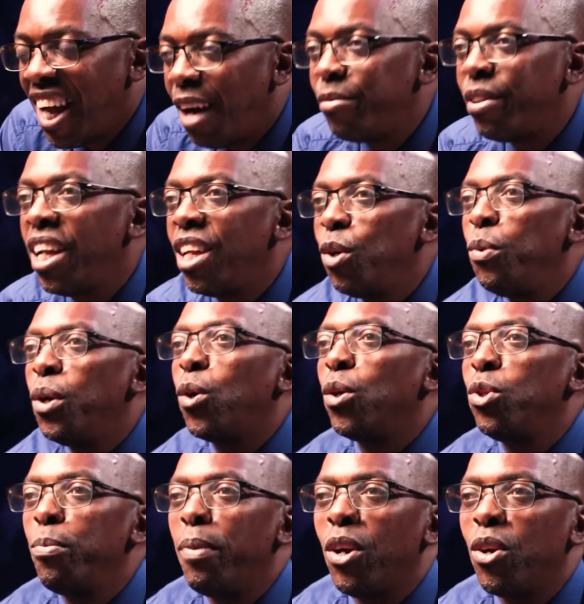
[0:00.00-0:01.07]
I'm telling you, we
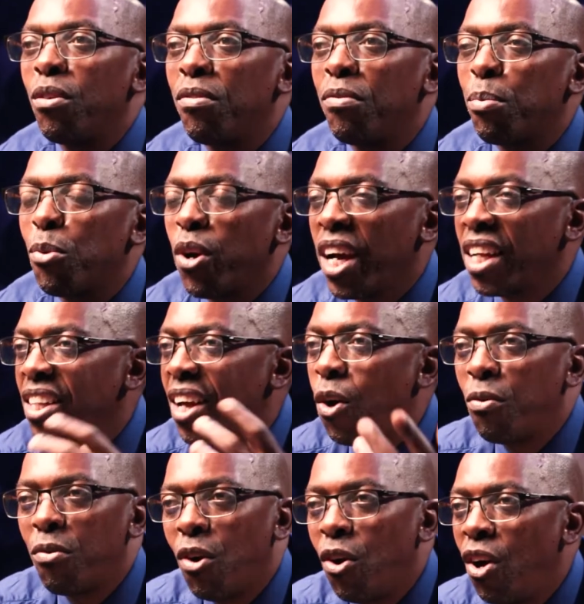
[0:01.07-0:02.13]
consume a lot of products
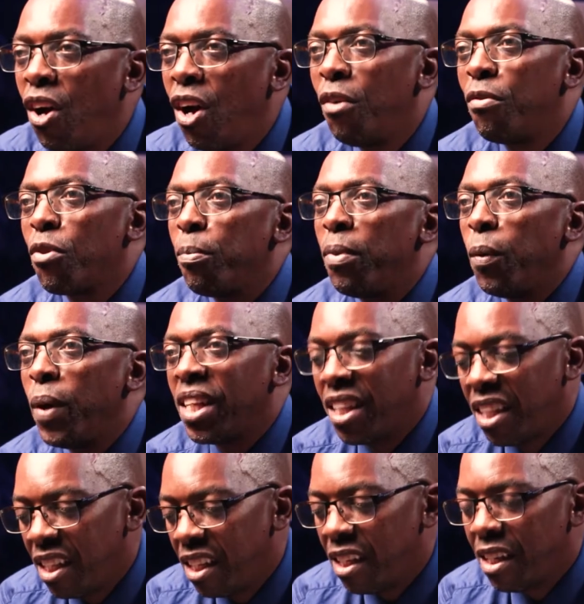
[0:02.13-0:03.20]
of, from the West.